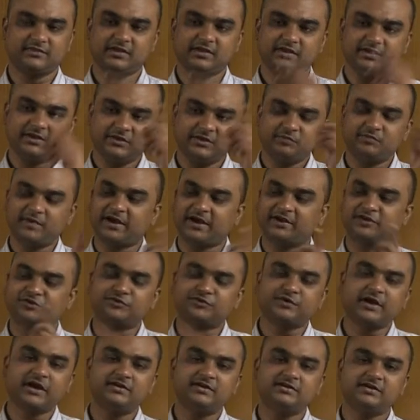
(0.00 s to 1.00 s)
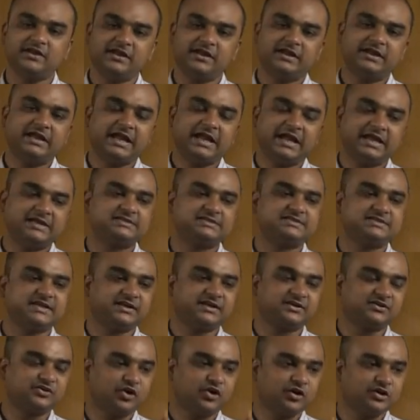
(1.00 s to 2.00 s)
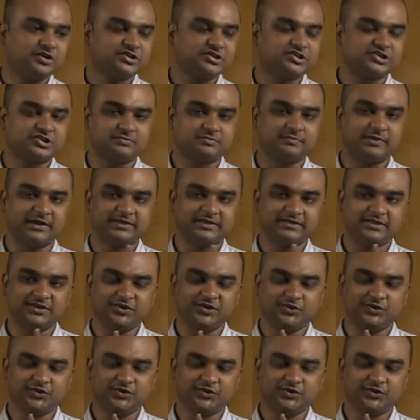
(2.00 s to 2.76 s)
in bracket to write, as acknowledged by the